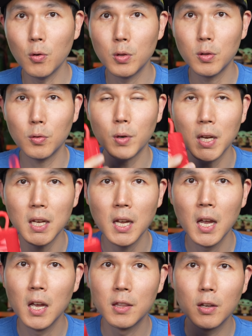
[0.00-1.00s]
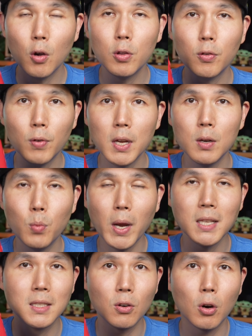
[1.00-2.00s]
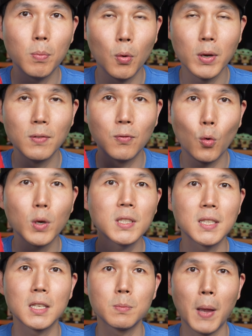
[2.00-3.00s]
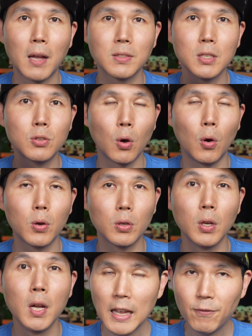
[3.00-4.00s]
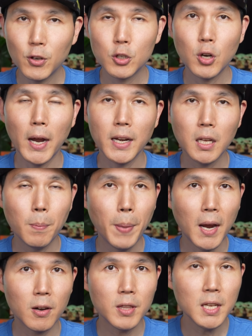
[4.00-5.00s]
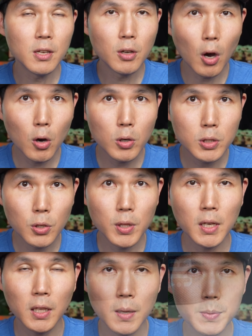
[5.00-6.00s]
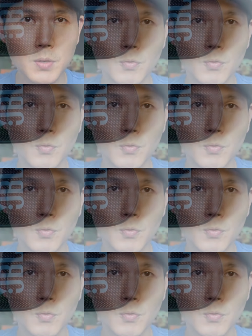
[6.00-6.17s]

3, the Go 3 weighed 0.46 pounds in total. If you're trying to compare the Goes to the Clips,